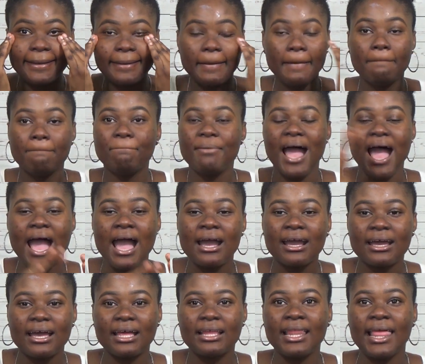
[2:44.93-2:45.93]
pack and
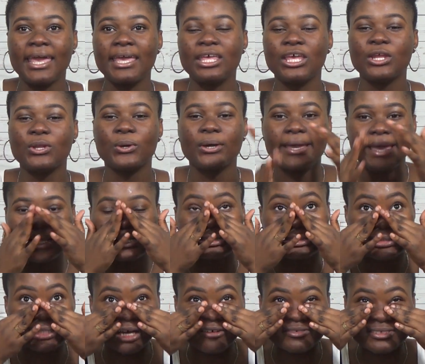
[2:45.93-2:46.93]
like, you know, get
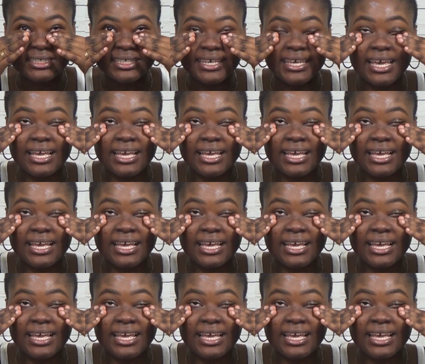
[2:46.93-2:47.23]
stuff together,